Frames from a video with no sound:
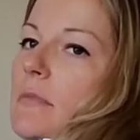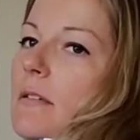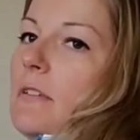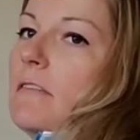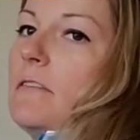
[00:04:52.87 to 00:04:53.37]

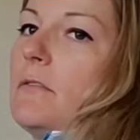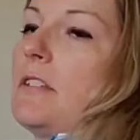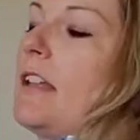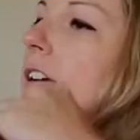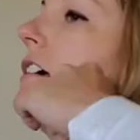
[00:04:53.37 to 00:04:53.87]
Maybe if you were
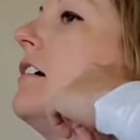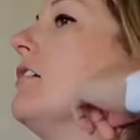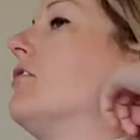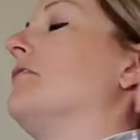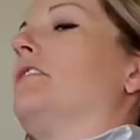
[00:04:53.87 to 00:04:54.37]
like
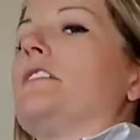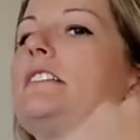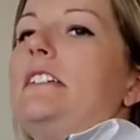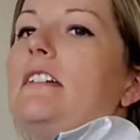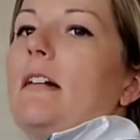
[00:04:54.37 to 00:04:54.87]
over a
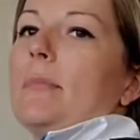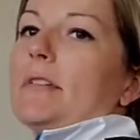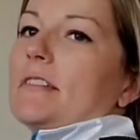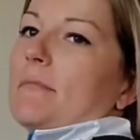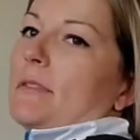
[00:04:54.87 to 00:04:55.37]
D cup or
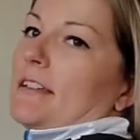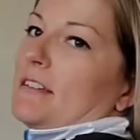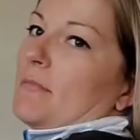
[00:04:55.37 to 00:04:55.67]
something,